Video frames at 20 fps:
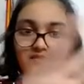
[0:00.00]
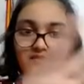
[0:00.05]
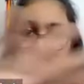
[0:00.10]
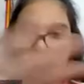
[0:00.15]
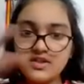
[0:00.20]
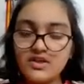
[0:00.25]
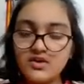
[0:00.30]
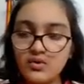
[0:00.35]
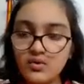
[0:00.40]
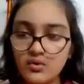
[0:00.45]

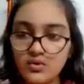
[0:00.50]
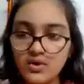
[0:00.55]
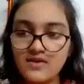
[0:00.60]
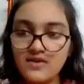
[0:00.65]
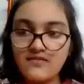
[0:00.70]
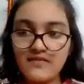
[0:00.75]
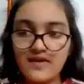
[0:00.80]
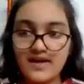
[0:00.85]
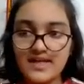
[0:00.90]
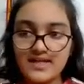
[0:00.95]
for the whole
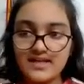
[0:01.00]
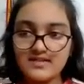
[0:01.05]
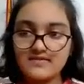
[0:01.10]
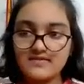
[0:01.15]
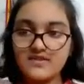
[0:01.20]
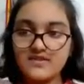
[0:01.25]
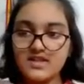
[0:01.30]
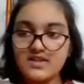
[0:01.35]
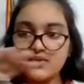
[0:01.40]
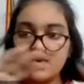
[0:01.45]
file,
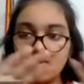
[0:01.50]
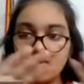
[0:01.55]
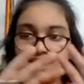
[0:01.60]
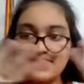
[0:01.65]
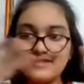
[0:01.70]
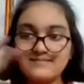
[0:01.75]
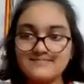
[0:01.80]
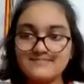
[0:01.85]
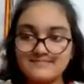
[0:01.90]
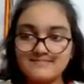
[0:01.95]
for the
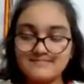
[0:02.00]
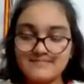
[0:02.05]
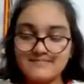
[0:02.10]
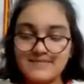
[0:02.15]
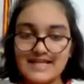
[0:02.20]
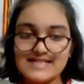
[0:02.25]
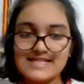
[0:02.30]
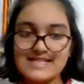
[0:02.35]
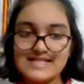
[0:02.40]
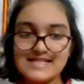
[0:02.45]
whole
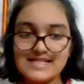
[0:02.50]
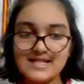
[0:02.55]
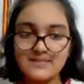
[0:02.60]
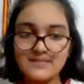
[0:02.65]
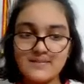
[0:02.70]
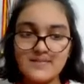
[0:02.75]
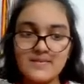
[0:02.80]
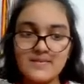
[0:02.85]
place?